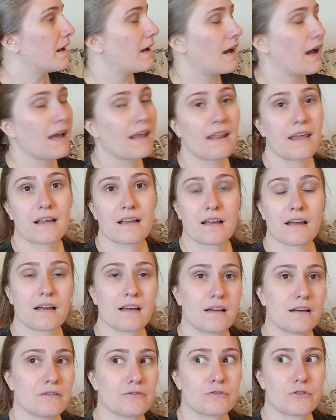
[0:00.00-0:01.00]
I like
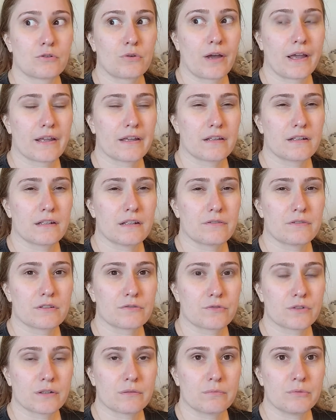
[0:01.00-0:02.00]
a variety of
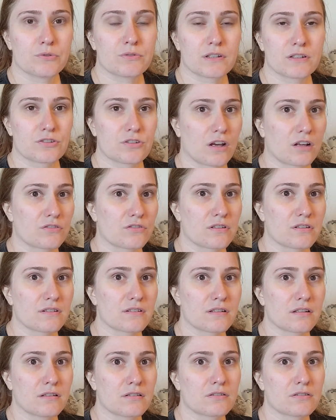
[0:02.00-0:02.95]
different music genres.